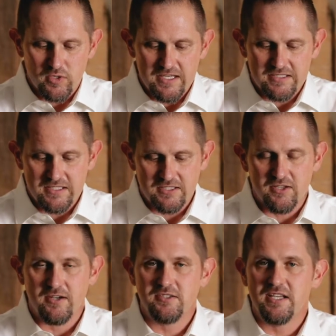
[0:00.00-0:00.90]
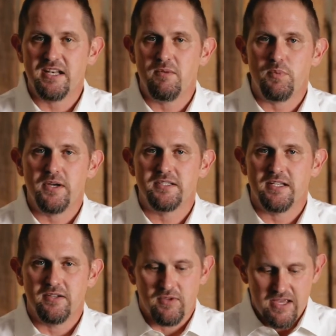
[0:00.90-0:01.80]
were listening. So they're sitting in
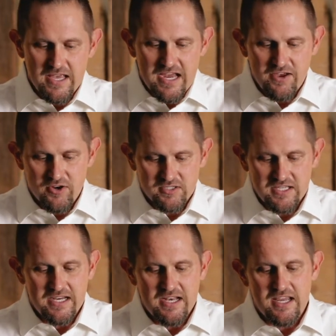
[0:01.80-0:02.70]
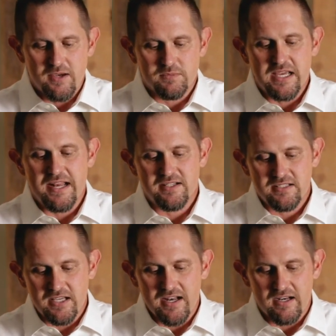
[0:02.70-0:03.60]
prison and they're singing hymns. And
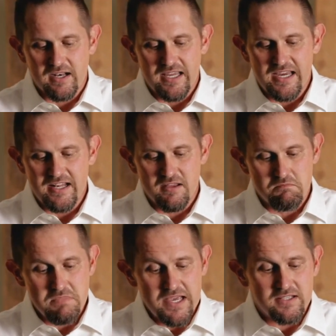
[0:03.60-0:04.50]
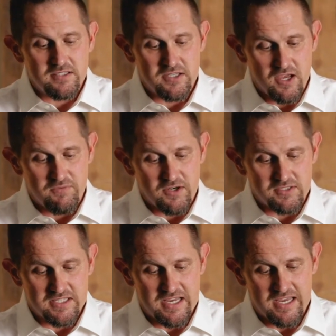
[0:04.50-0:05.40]
suddenly, in the midst of their
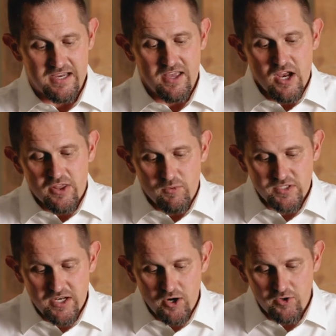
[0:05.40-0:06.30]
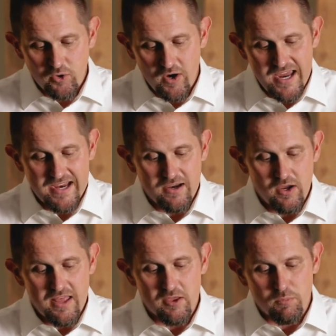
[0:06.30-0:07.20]
singing, there was an earthquake
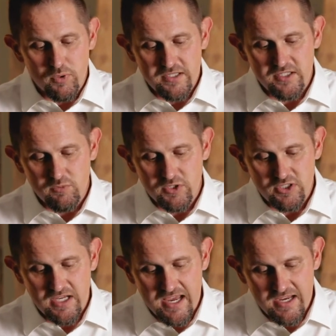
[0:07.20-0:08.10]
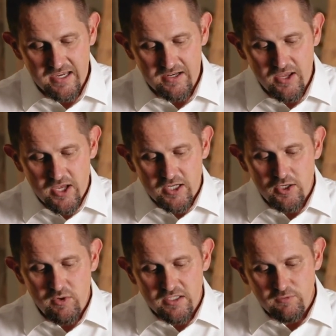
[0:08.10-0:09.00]
and the prison was shaken
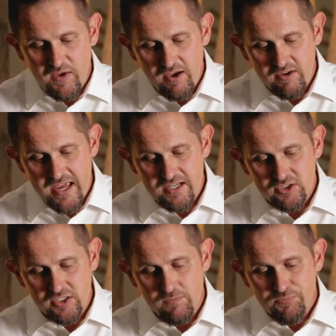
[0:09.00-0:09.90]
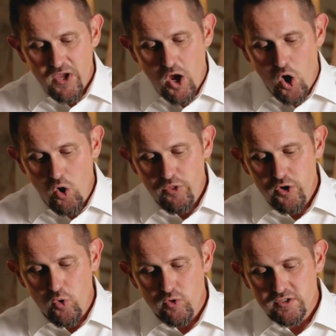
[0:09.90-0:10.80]
to its foundation. All the
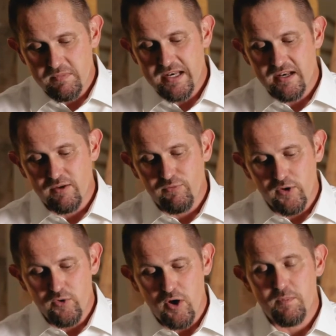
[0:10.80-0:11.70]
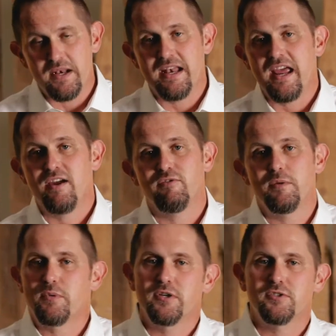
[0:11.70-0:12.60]
doors immediately flew open and every
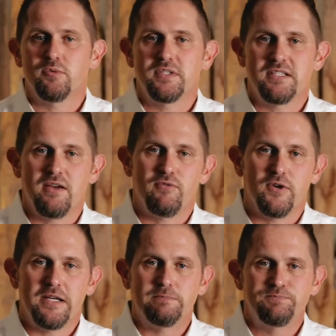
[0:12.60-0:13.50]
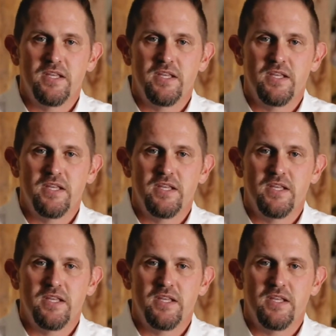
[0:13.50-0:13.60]
prisoner was set free.